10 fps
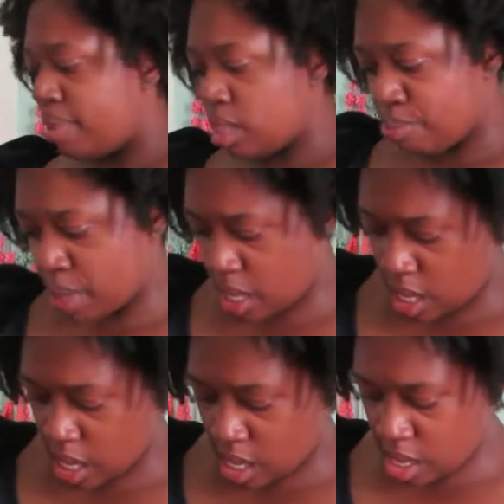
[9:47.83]
the
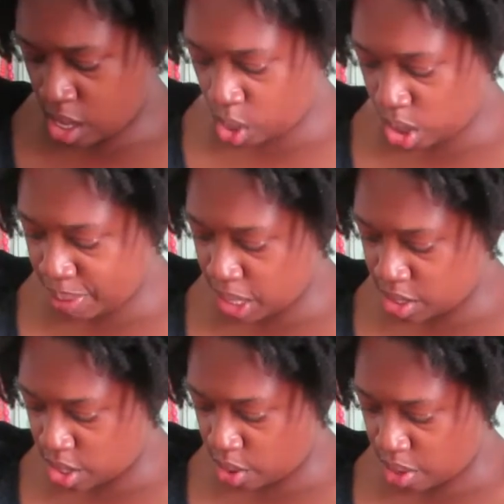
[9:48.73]
pink, only because
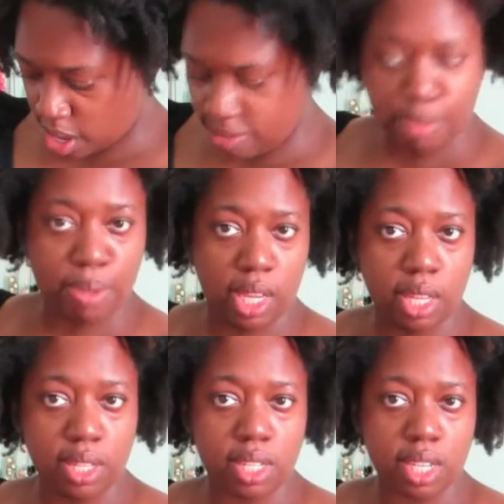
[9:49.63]
there are navy
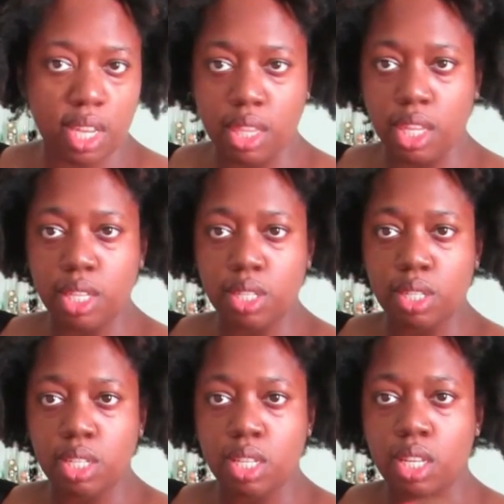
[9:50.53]
beads in
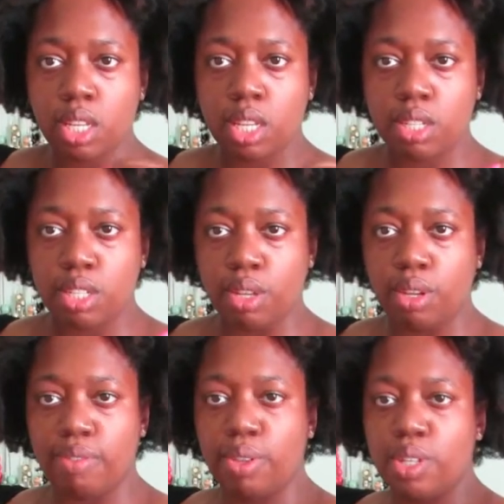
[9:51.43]
this. So
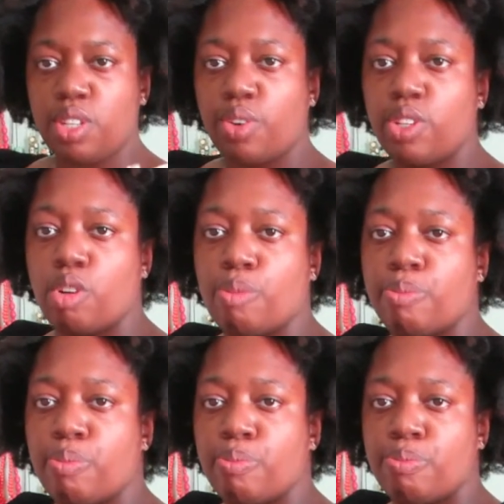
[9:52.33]
even though these earrings are
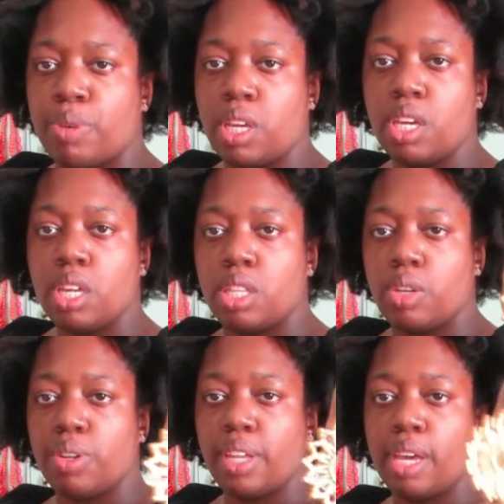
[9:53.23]
pink, they're
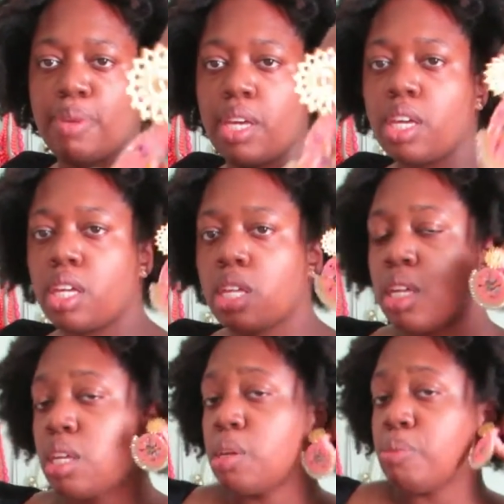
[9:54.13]
a light pink,
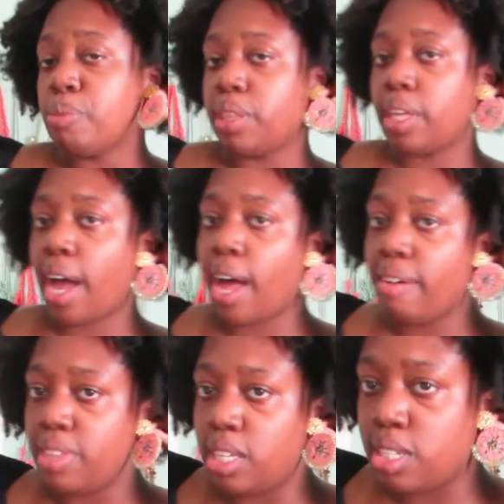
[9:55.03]
but they
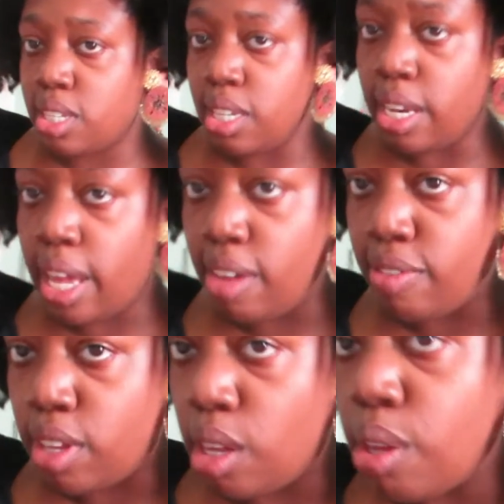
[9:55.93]
have these
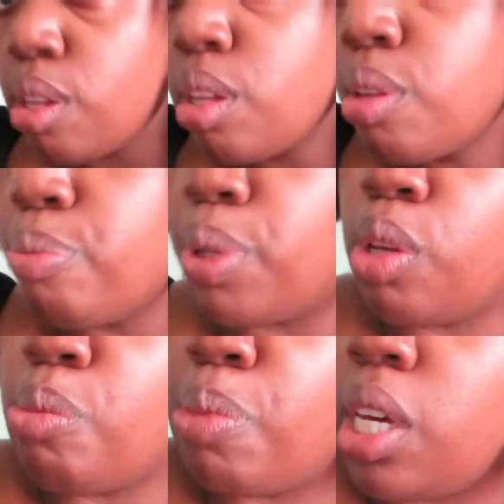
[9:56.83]
navy blue
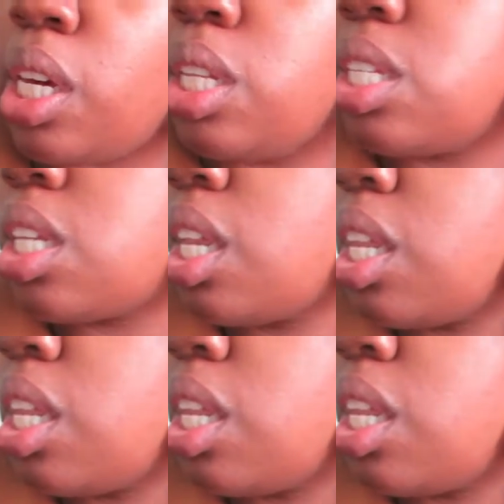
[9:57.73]
beads in